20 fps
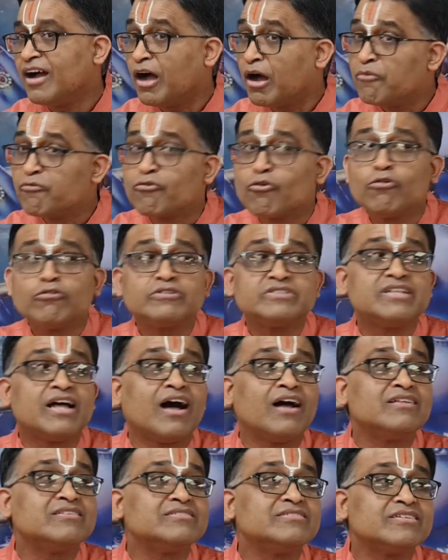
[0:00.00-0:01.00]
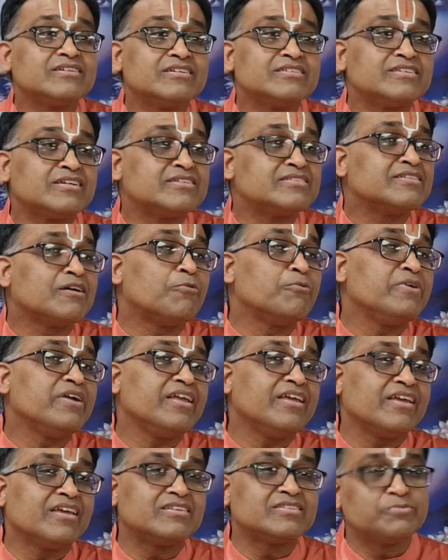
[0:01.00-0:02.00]
Of course, the answer is a
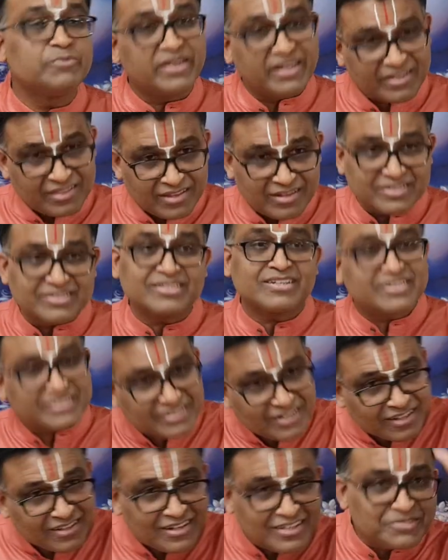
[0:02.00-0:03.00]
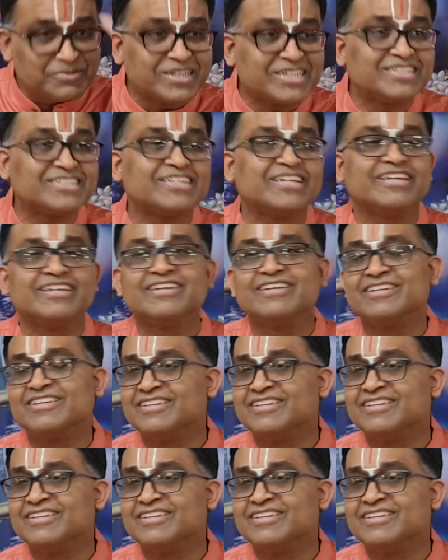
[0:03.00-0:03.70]
resounding yes. Where there is Krishna, there is victory.